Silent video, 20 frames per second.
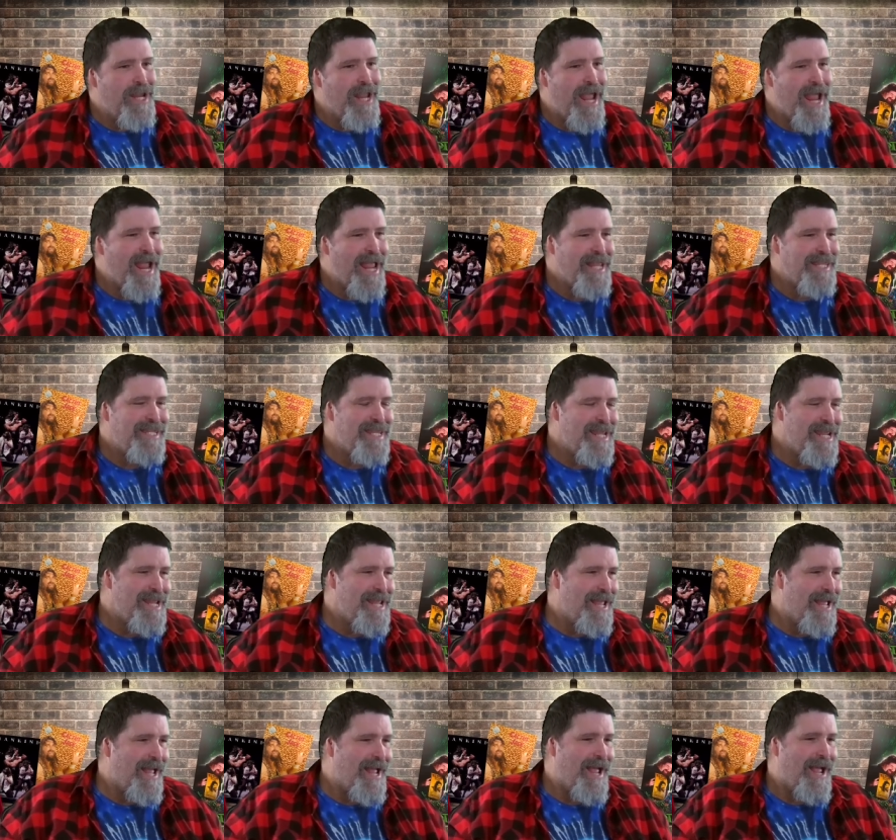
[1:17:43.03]
had
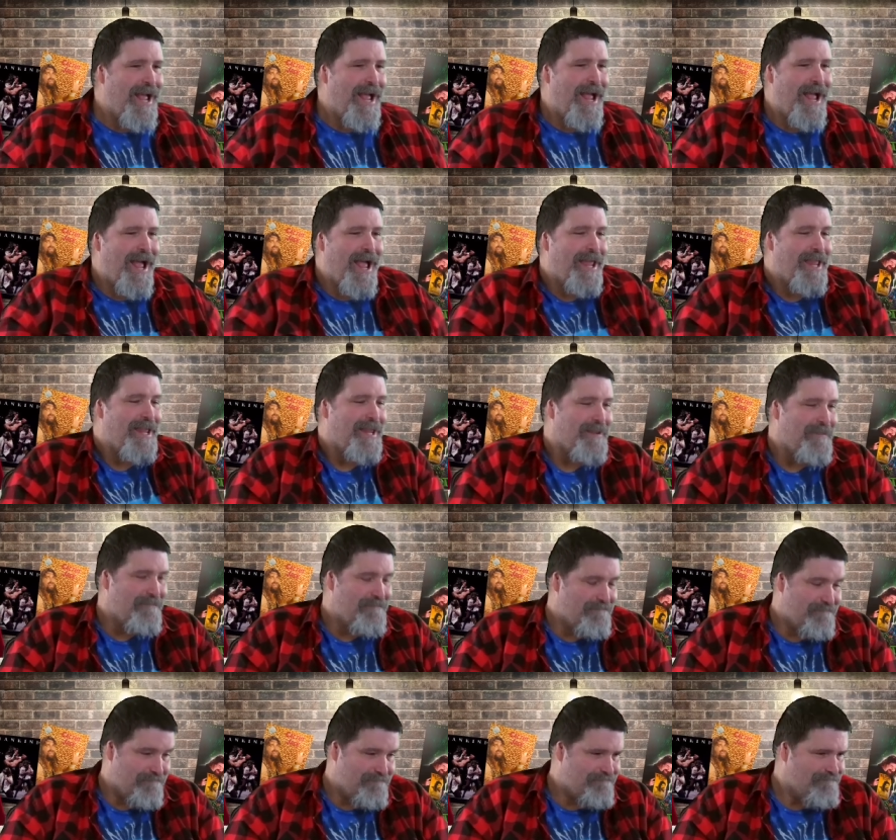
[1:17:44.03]
the uh, I
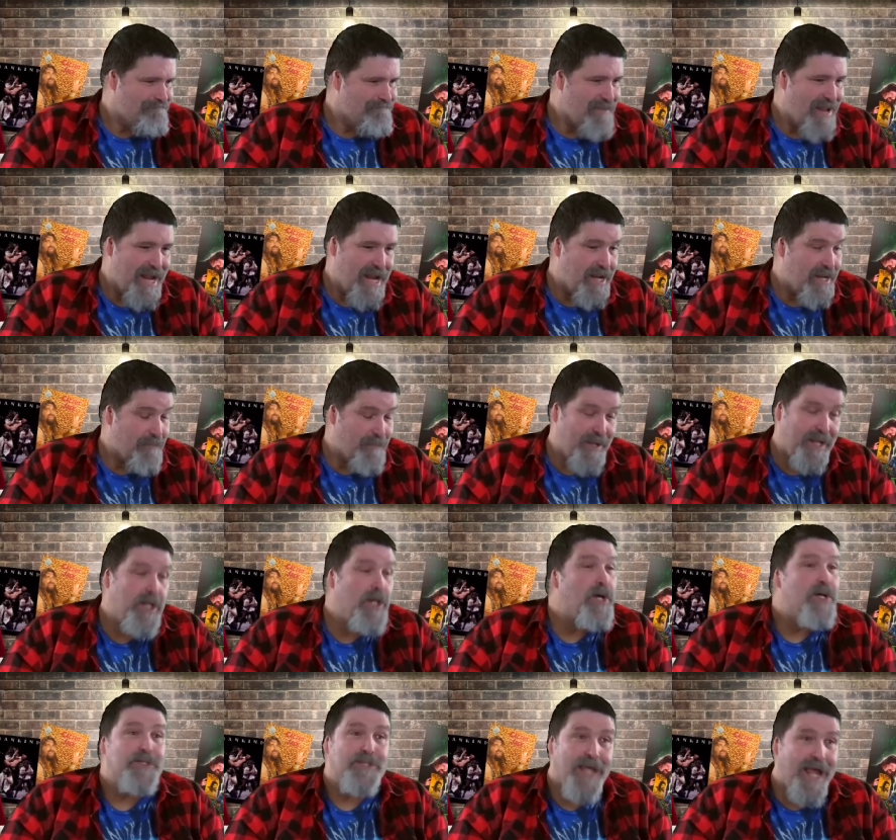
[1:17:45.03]
man
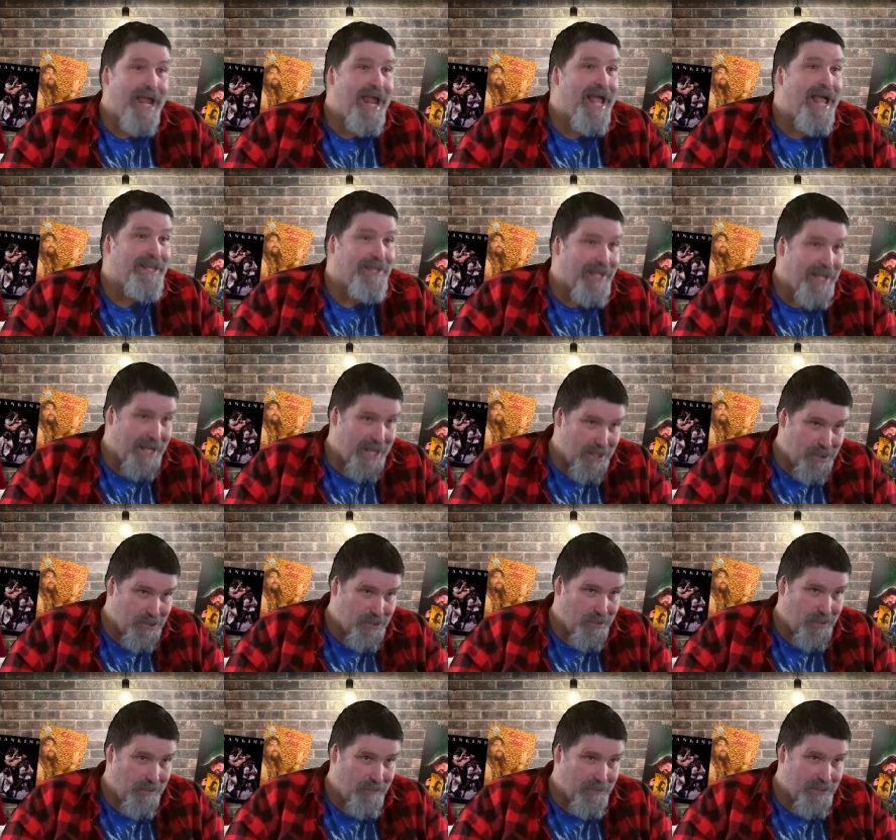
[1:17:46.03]
because I had the
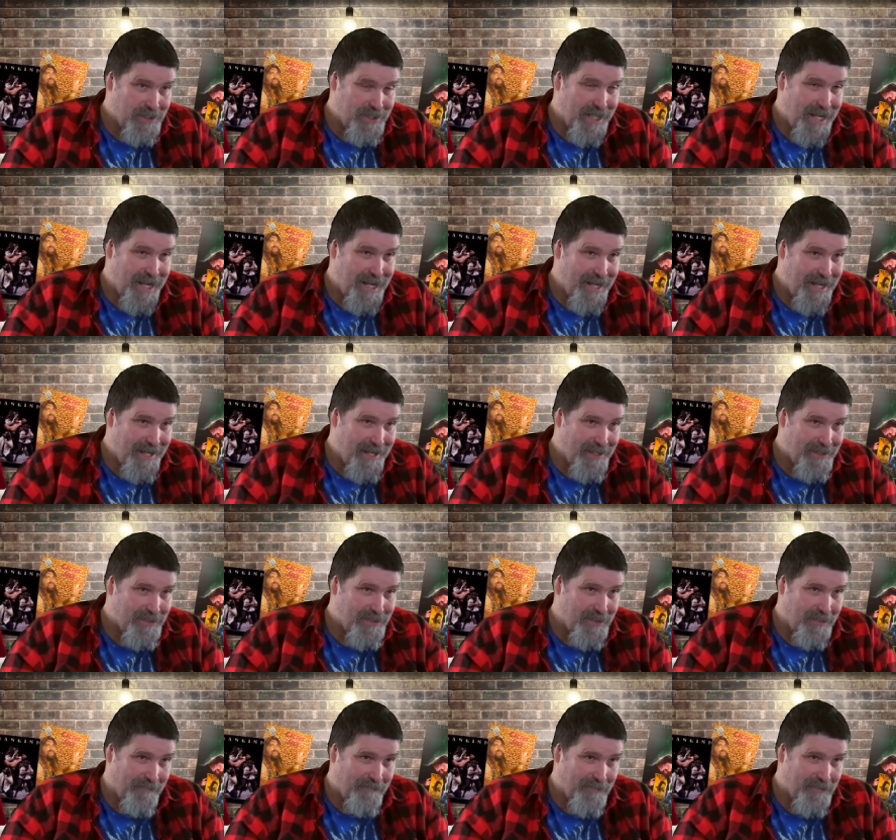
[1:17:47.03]
history with Sting as
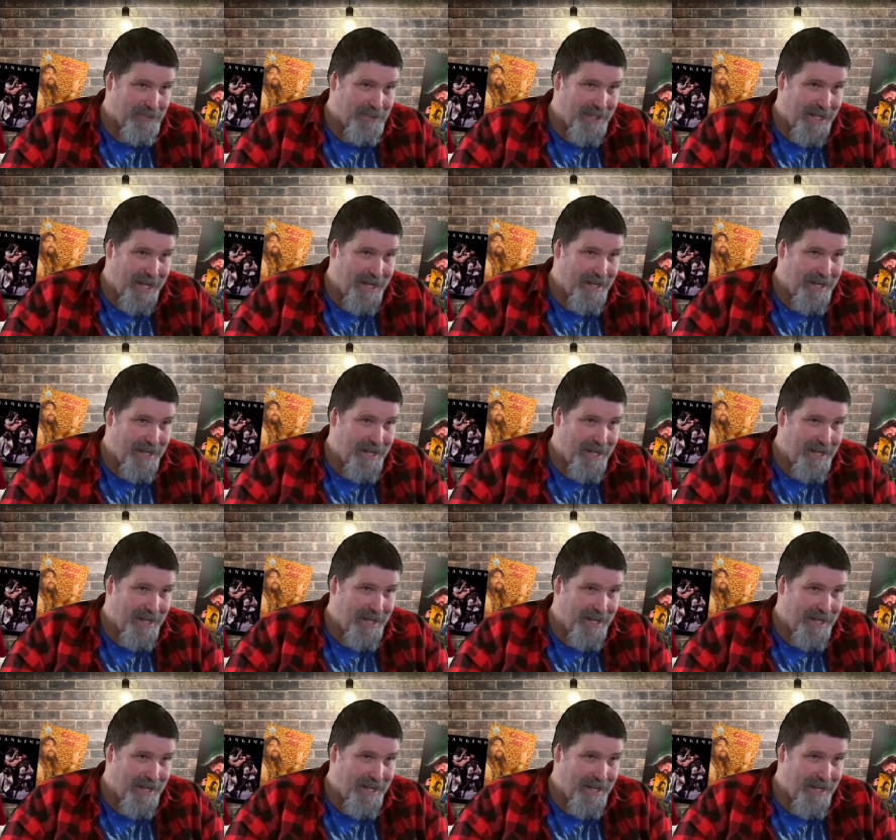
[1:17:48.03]
Surfer Sting.